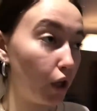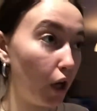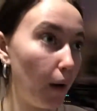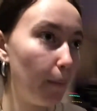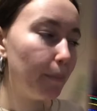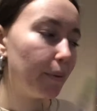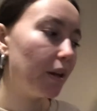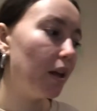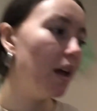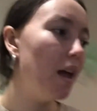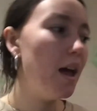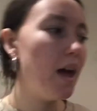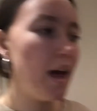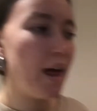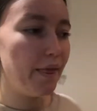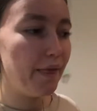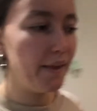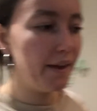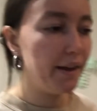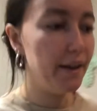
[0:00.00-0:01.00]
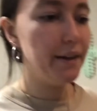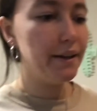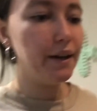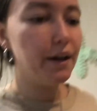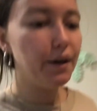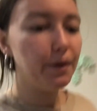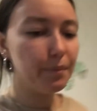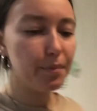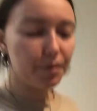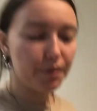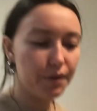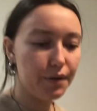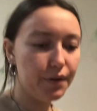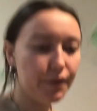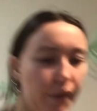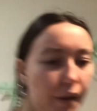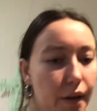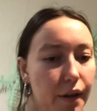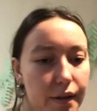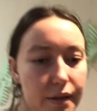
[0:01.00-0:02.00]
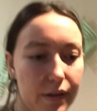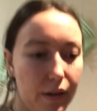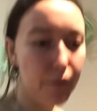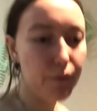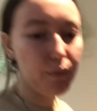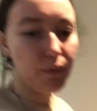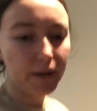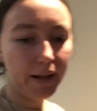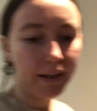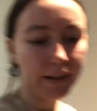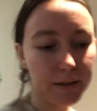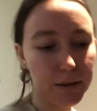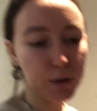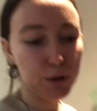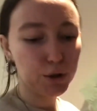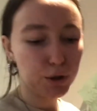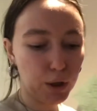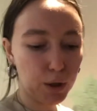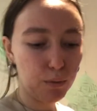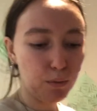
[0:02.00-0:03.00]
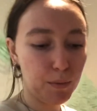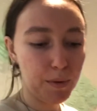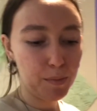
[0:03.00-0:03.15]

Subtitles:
up and then I'll put the stuff away and show you what we